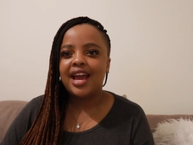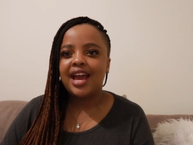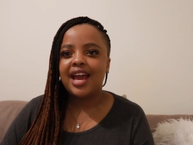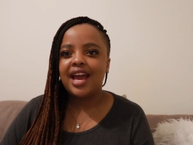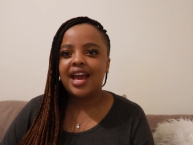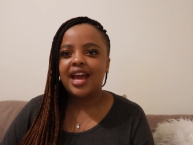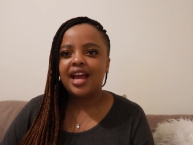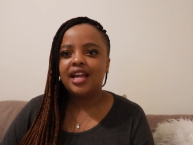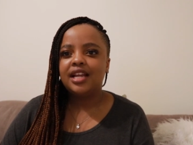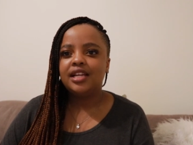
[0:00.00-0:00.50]

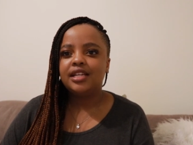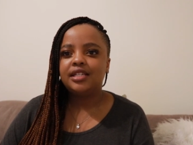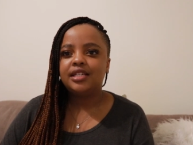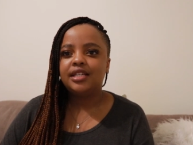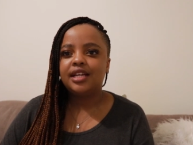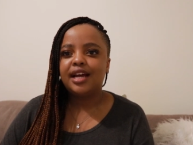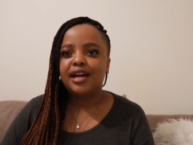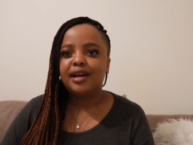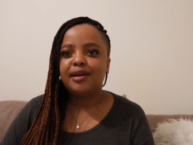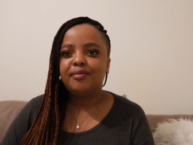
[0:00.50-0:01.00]
And
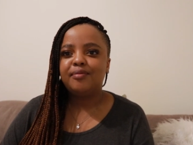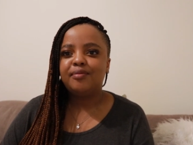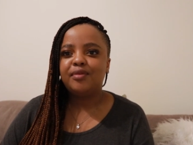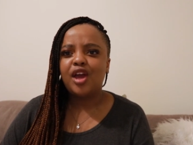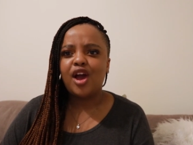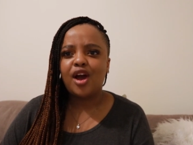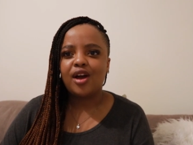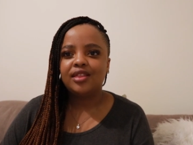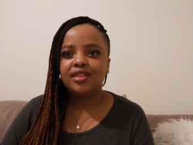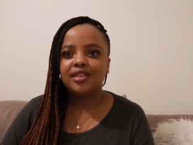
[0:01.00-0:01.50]
um,
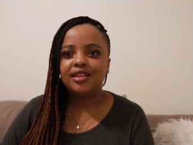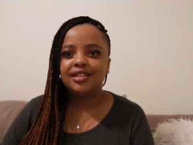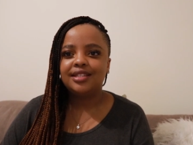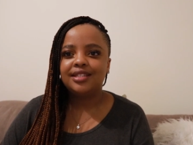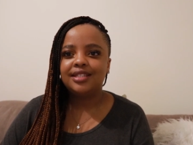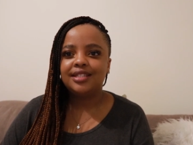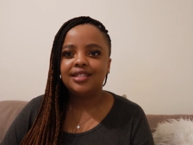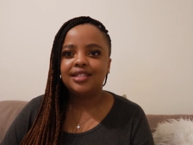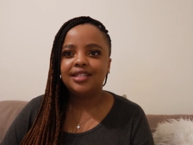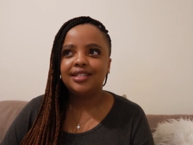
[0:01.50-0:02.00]
yeah,
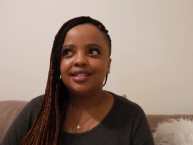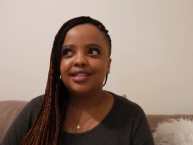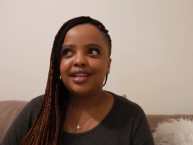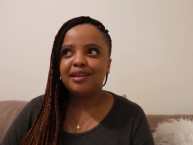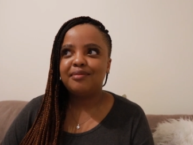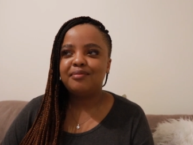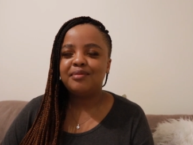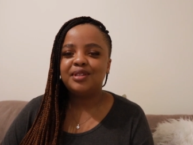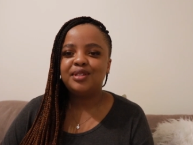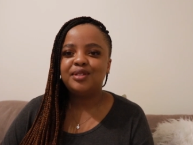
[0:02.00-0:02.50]
this
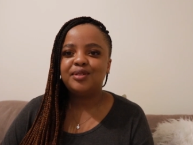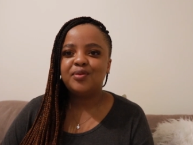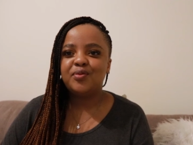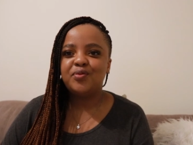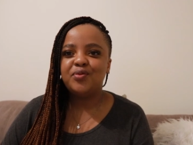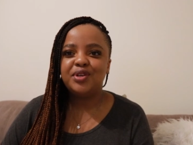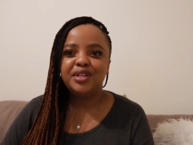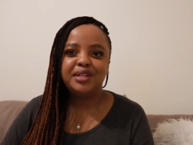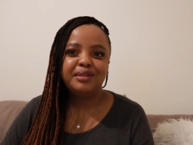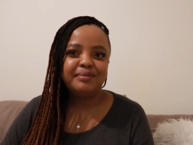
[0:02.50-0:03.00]
segment
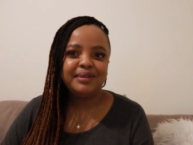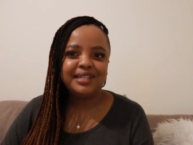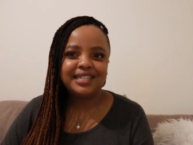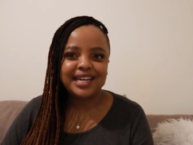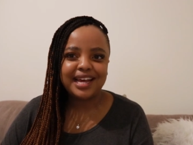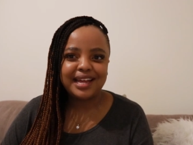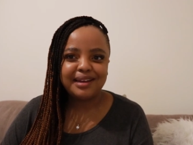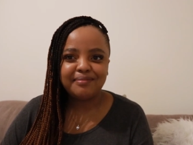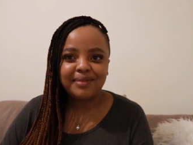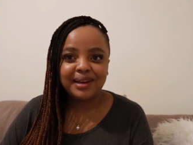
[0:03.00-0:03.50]
will be
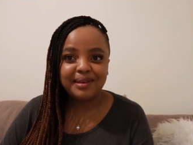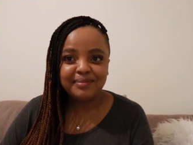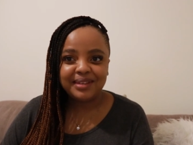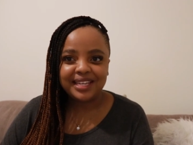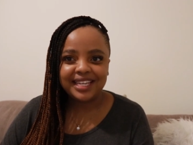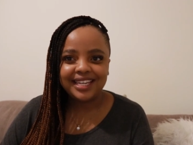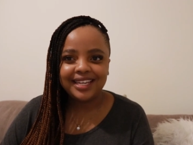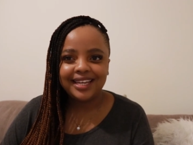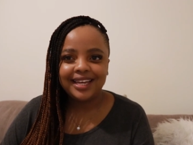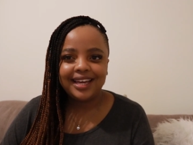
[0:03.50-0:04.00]
done by
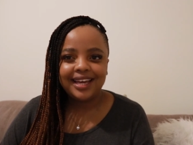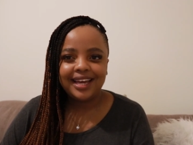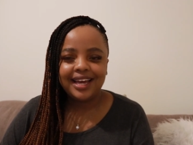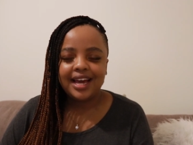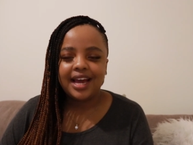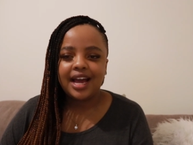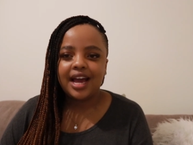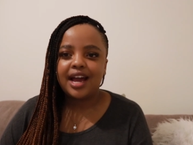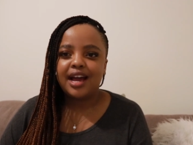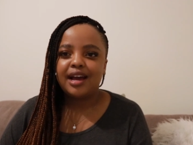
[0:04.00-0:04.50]
me.
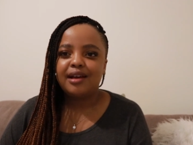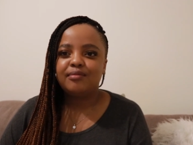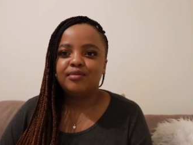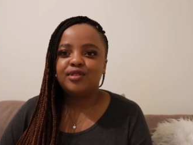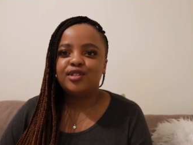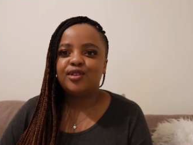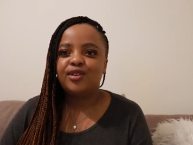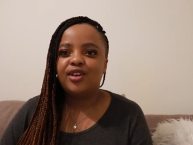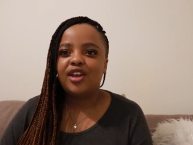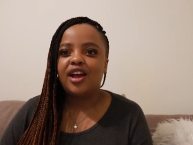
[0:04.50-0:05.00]
Um,
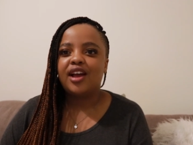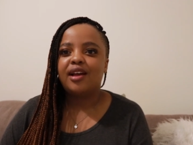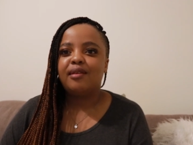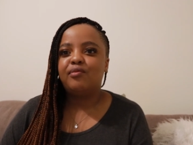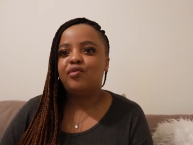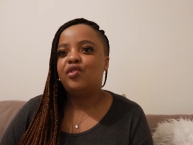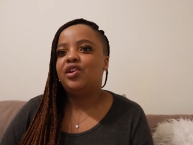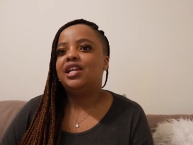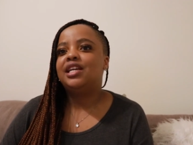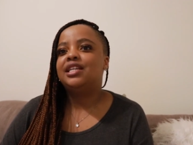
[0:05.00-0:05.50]
so yeah, I'm
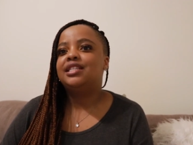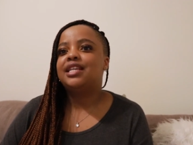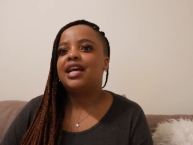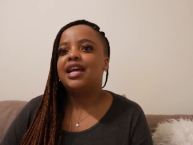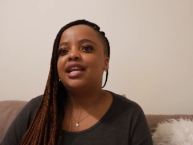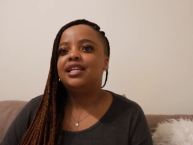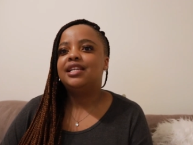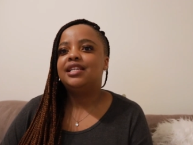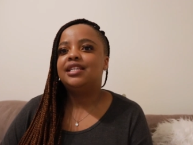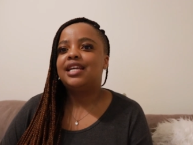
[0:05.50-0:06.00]
really
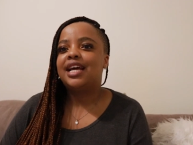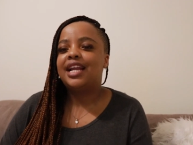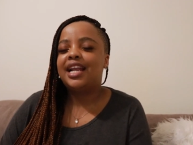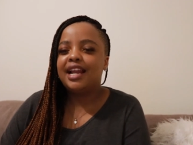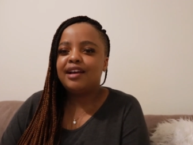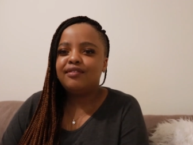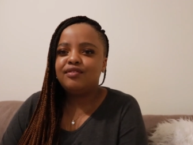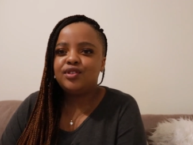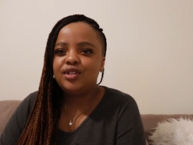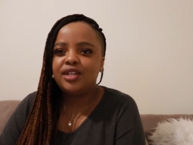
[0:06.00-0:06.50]
excited. I'd
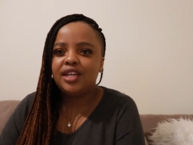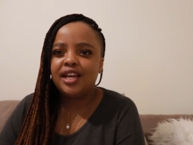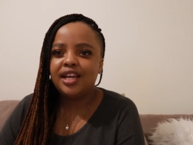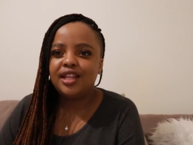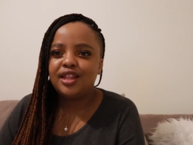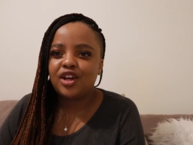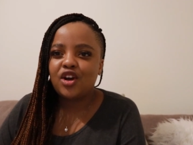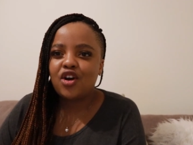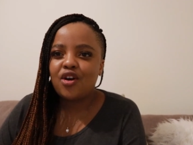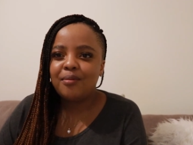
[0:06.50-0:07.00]
love to hear in
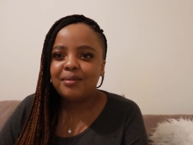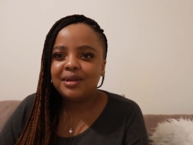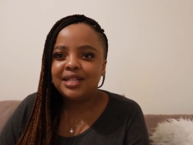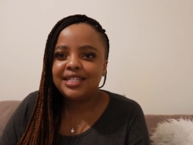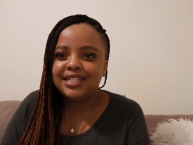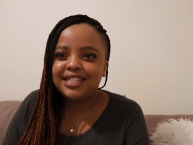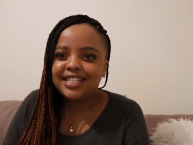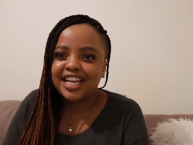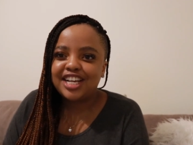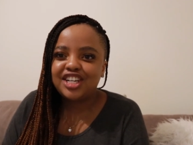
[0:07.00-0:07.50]
the
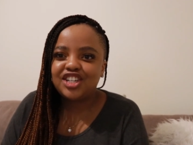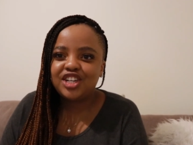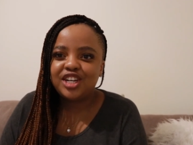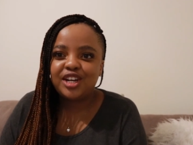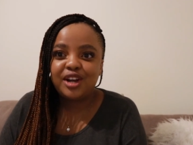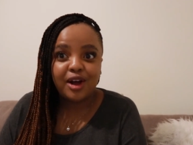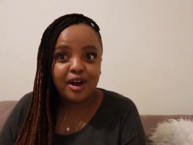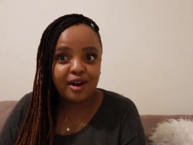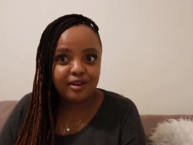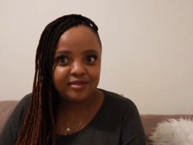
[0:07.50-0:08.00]
comments
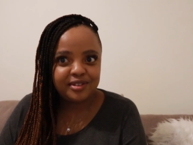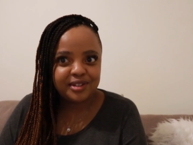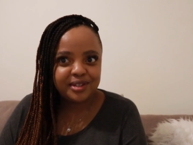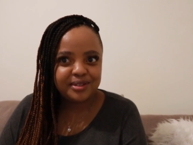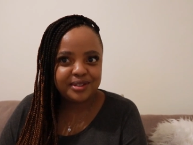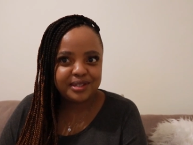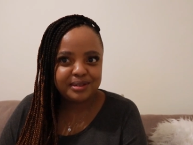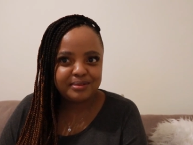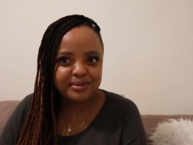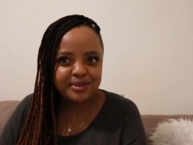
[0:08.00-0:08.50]
section after you
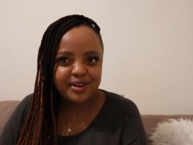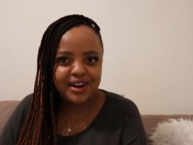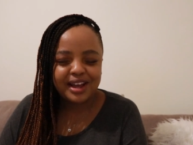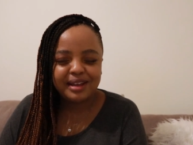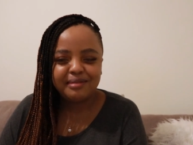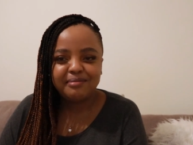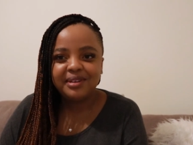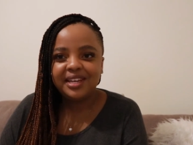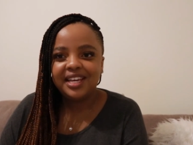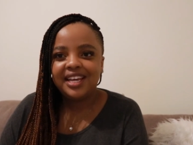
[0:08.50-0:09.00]

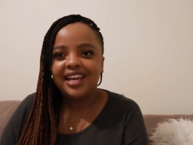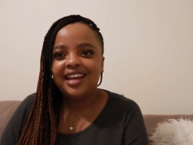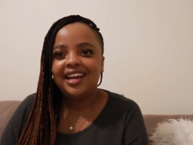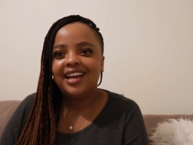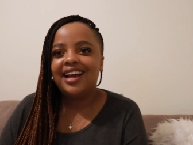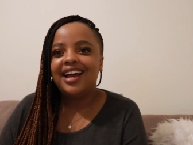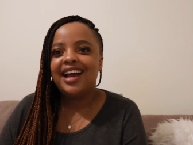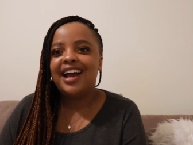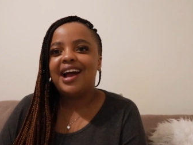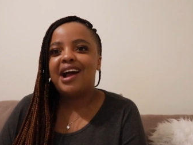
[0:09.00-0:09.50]
subscribe
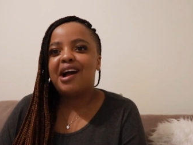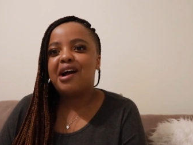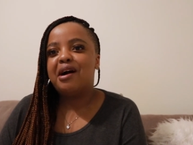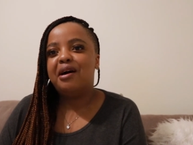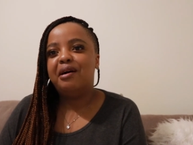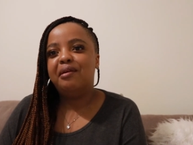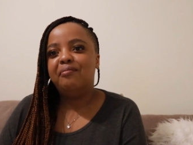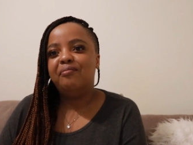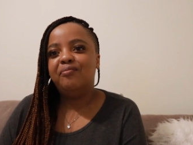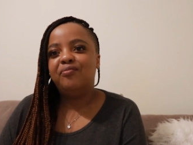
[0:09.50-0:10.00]

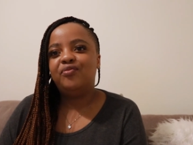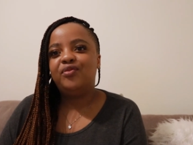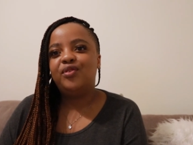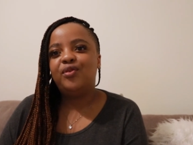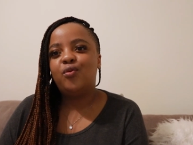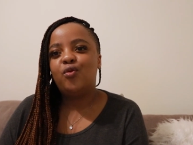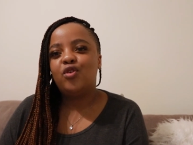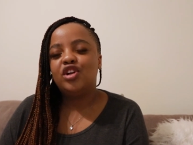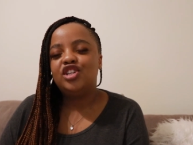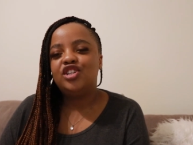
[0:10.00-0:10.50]
um,
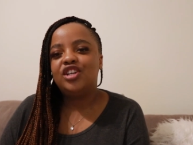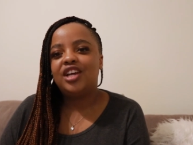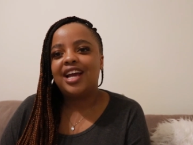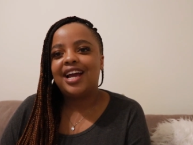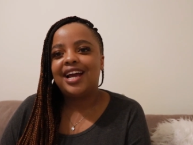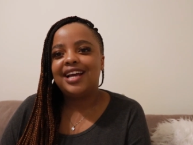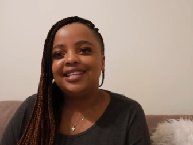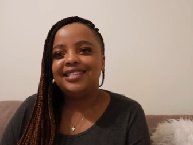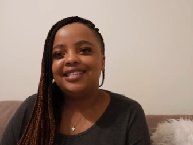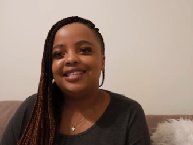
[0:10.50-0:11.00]
what you
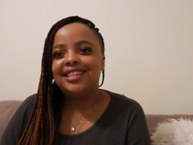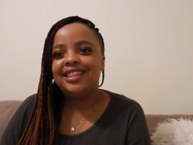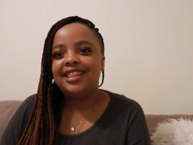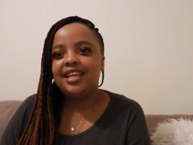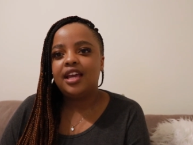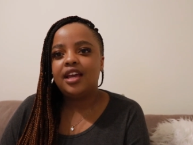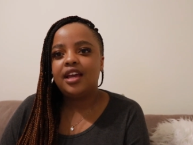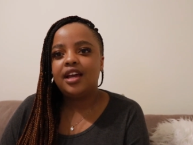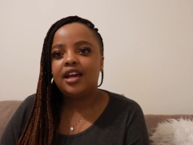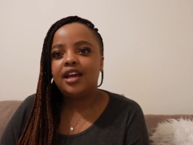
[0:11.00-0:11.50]
guys
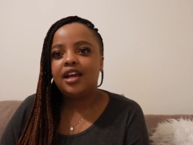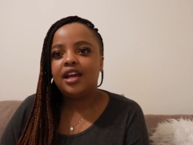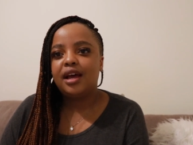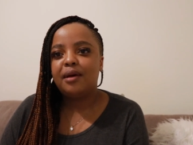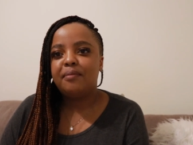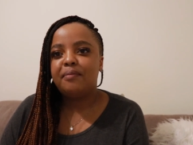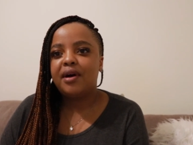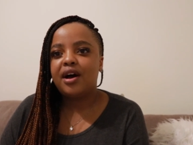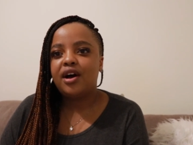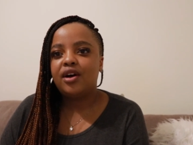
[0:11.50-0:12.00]
think
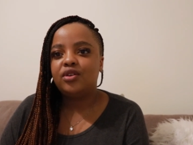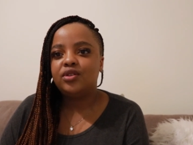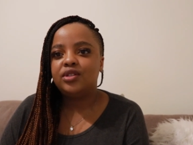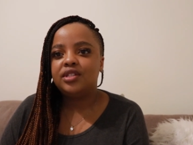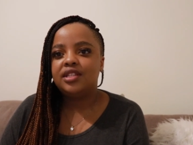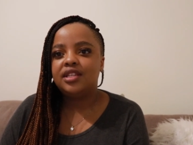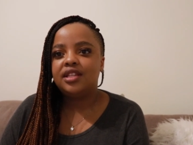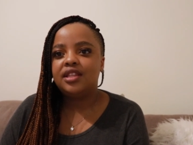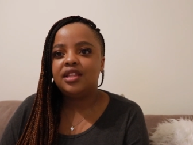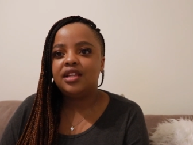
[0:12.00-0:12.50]
about
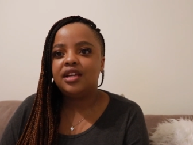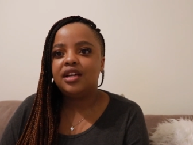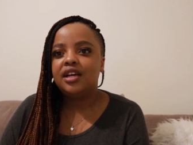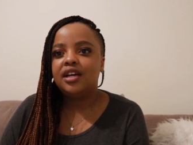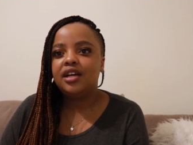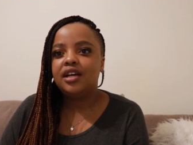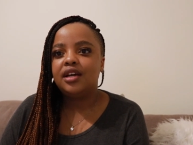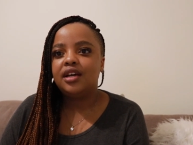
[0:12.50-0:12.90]
the